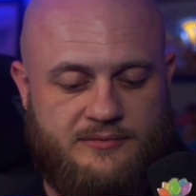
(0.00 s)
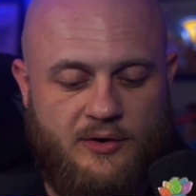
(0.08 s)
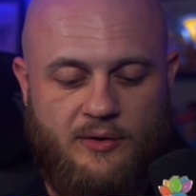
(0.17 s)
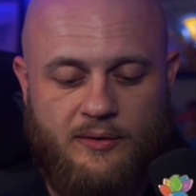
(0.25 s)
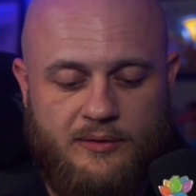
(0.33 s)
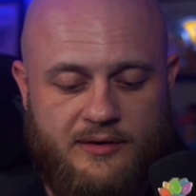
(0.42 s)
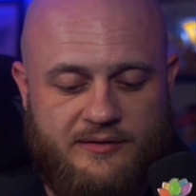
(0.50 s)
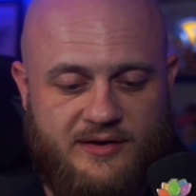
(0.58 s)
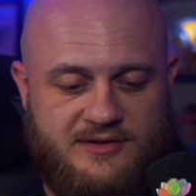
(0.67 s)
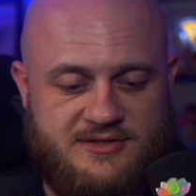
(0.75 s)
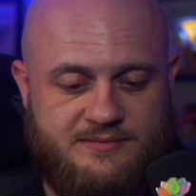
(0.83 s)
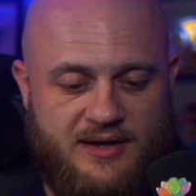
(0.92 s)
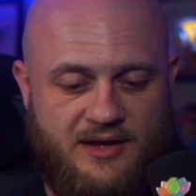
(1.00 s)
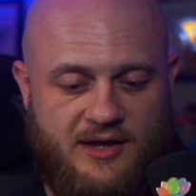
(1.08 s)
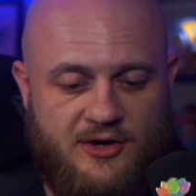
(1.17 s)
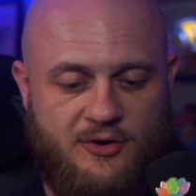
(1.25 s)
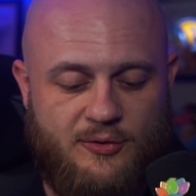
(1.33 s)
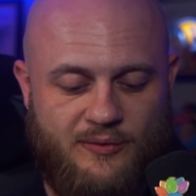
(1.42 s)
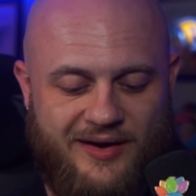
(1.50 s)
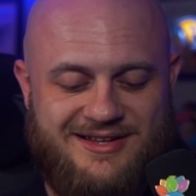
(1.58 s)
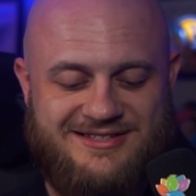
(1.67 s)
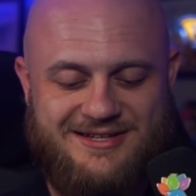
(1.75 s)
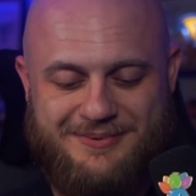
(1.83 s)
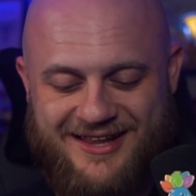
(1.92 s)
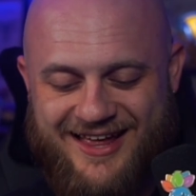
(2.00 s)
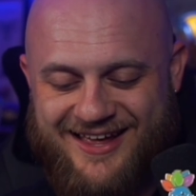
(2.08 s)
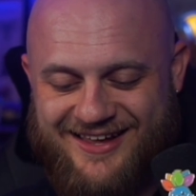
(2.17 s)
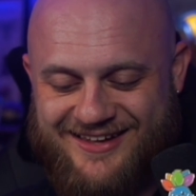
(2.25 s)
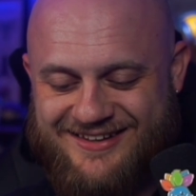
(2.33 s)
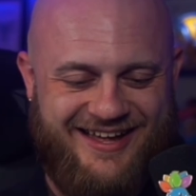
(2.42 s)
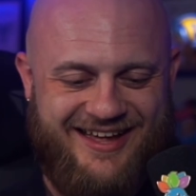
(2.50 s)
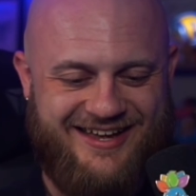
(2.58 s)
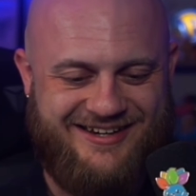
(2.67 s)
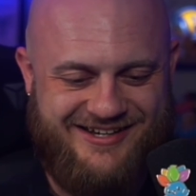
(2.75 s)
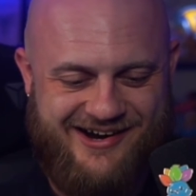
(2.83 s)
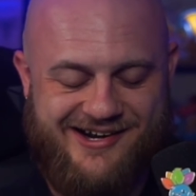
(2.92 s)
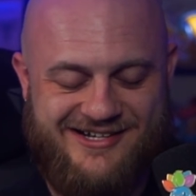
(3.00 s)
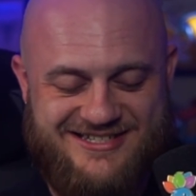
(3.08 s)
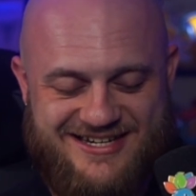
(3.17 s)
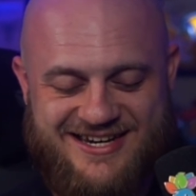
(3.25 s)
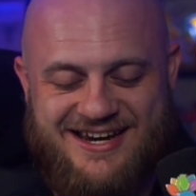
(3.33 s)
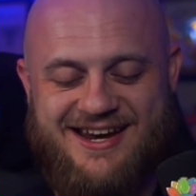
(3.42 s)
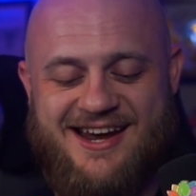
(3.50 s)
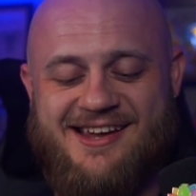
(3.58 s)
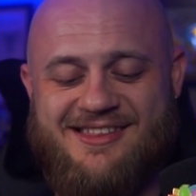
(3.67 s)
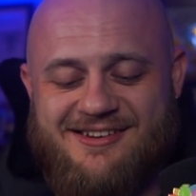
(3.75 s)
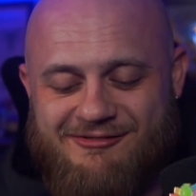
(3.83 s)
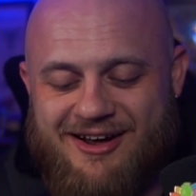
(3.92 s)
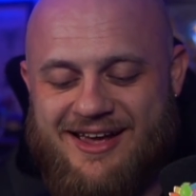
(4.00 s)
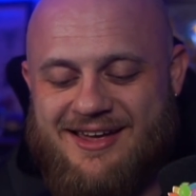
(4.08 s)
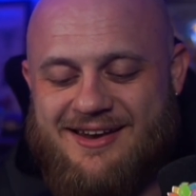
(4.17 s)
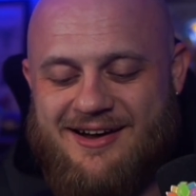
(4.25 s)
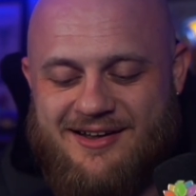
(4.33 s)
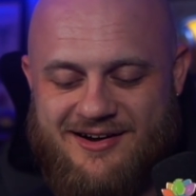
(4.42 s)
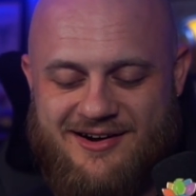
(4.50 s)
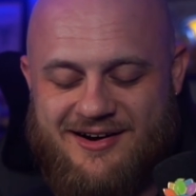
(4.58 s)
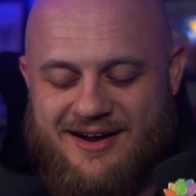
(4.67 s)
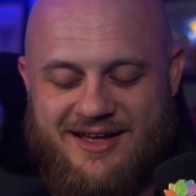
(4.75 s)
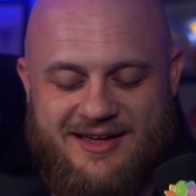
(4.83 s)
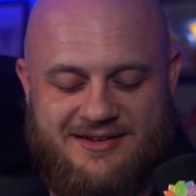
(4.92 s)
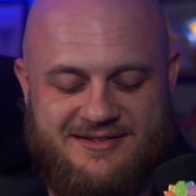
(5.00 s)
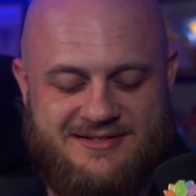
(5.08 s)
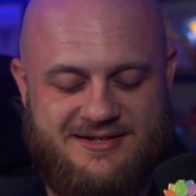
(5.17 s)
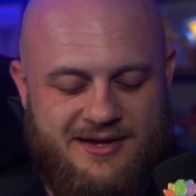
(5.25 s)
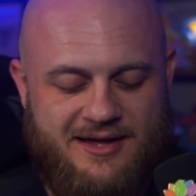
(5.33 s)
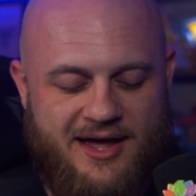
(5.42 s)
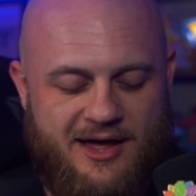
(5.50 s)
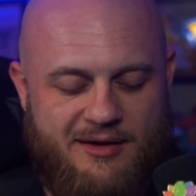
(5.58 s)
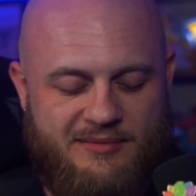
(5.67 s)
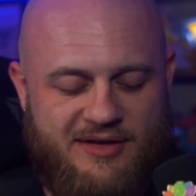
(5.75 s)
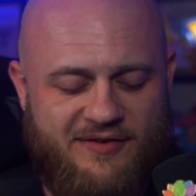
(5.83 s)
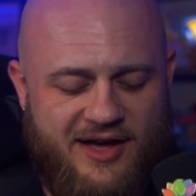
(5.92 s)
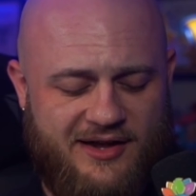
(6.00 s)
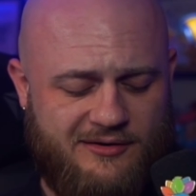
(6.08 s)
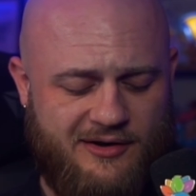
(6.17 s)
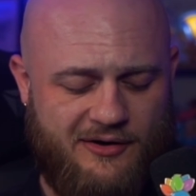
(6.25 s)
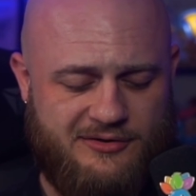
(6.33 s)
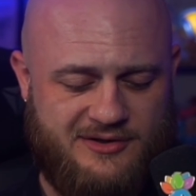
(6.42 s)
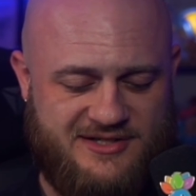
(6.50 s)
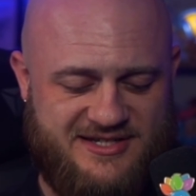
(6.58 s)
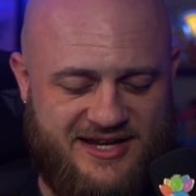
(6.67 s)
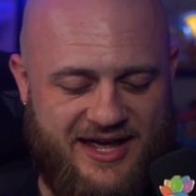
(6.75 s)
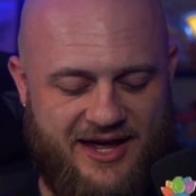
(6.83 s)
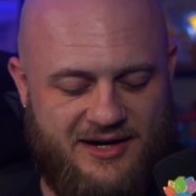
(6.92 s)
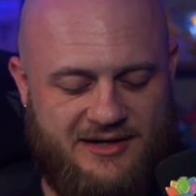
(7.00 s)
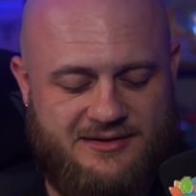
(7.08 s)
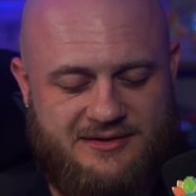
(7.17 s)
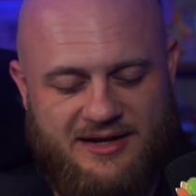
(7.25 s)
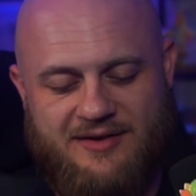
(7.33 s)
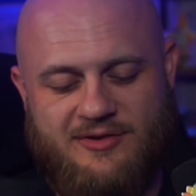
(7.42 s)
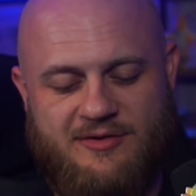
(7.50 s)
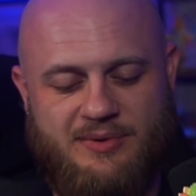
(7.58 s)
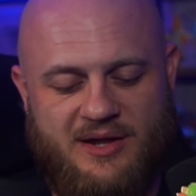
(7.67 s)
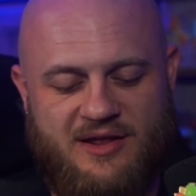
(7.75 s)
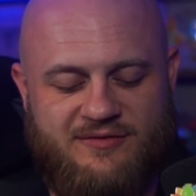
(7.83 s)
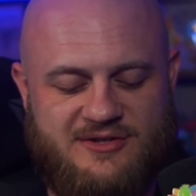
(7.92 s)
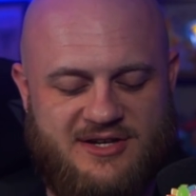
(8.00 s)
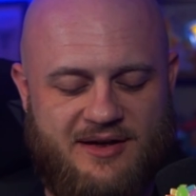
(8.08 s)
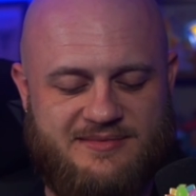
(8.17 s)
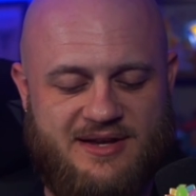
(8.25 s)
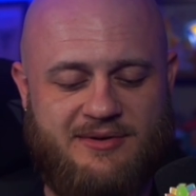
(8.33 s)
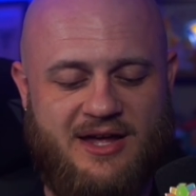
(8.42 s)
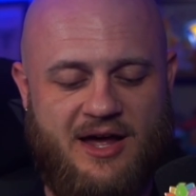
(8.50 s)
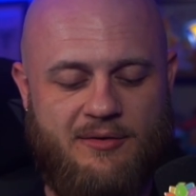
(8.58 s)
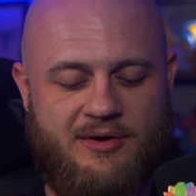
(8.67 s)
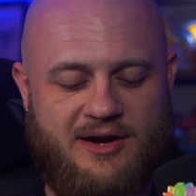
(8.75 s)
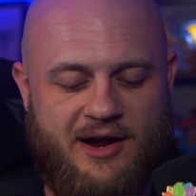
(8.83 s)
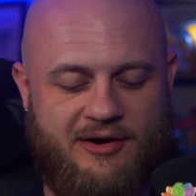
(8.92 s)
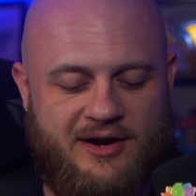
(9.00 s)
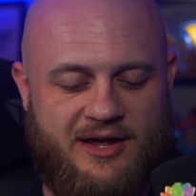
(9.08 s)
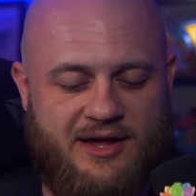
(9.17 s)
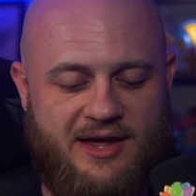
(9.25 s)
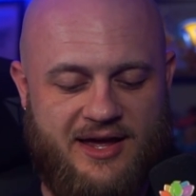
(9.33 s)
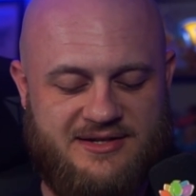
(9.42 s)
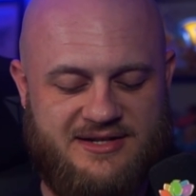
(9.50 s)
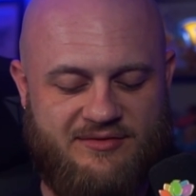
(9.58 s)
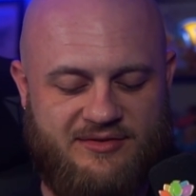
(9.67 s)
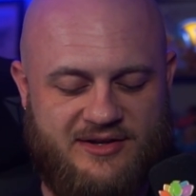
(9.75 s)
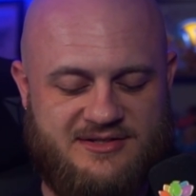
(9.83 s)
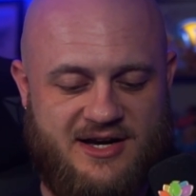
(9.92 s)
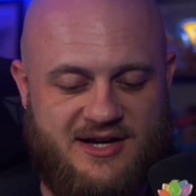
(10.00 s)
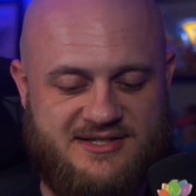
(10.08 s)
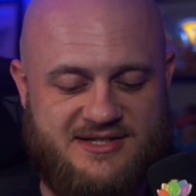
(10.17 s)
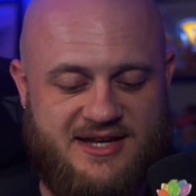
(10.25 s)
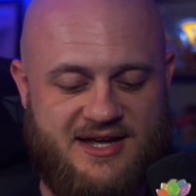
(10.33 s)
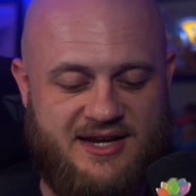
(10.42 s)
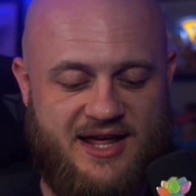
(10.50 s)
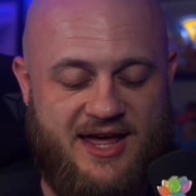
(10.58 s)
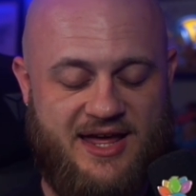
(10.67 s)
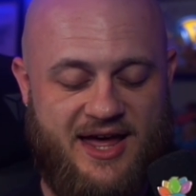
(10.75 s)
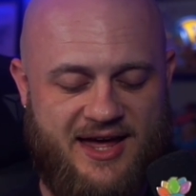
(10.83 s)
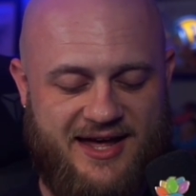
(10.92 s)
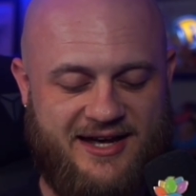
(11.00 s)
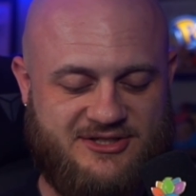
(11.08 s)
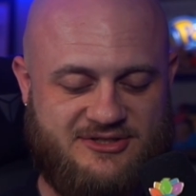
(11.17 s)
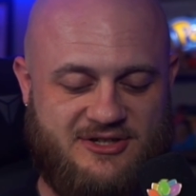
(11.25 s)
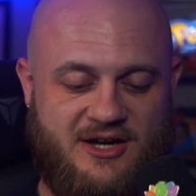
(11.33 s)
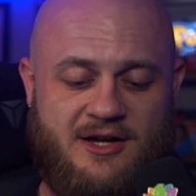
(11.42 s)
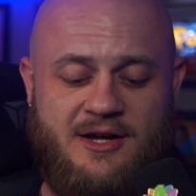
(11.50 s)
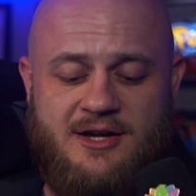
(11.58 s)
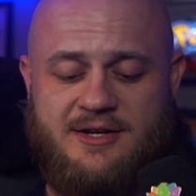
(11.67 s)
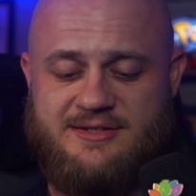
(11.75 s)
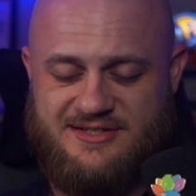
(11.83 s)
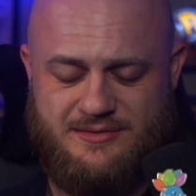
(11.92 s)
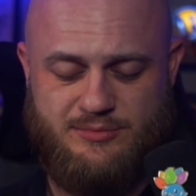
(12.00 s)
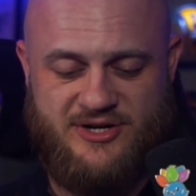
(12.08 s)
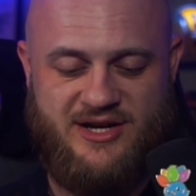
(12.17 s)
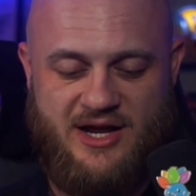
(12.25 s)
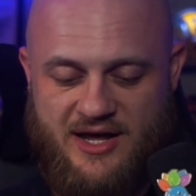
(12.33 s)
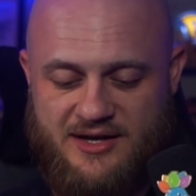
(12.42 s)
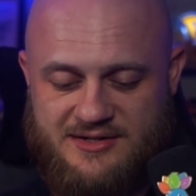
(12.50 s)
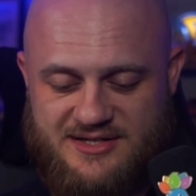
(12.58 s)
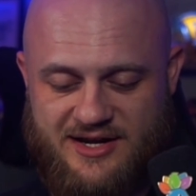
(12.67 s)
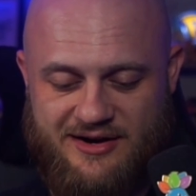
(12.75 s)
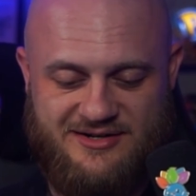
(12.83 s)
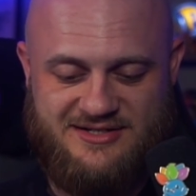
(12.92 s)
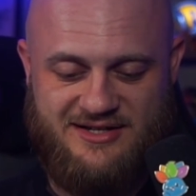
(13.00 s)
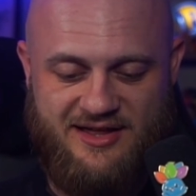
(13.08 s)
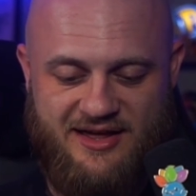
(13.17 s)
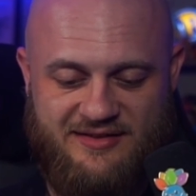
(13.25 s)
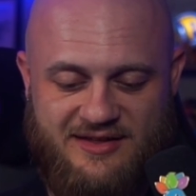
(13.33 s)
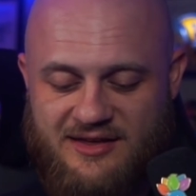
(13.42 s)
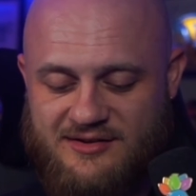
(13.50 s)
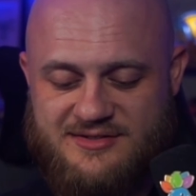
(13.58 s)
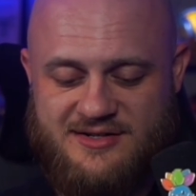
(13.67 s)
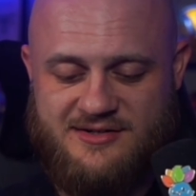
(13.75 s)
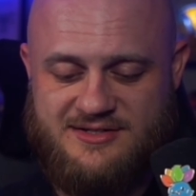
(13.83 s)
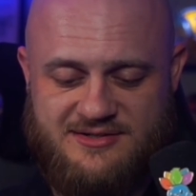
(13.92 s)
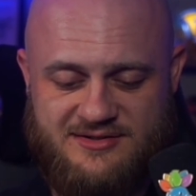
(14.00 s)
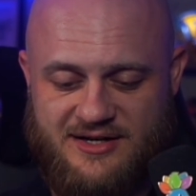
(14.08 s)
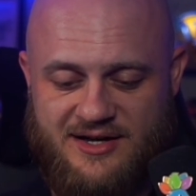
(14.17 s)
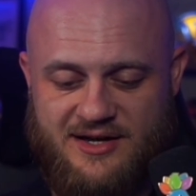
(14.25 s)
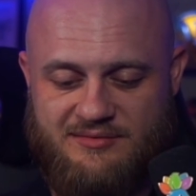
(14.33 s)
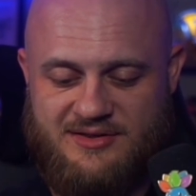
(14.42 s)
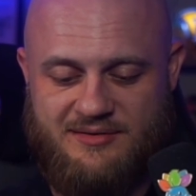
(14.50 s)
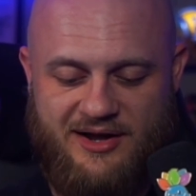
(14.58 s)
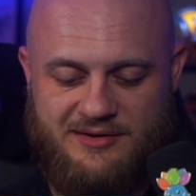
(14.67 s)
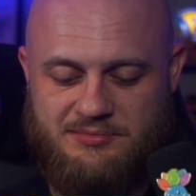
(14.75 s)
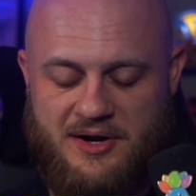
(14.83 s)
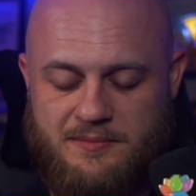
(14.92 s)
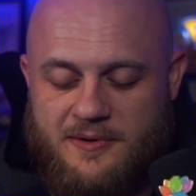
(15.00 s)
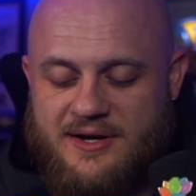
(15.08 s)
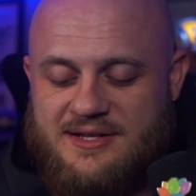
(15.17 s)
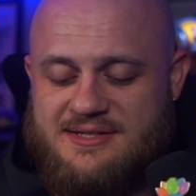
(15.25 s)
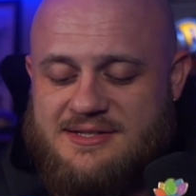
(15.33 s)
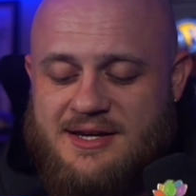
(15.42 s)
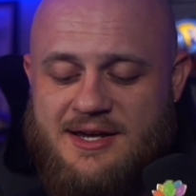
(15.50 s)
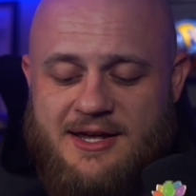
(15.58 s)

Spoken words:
or they just make a crazy play and guarantee the win on our end. If I had to go through this again, even though I played it a few times, I would cut one Erica and definitely toss in a extra Sabrina to guarantee that. The heals aren't too good with the mech break points.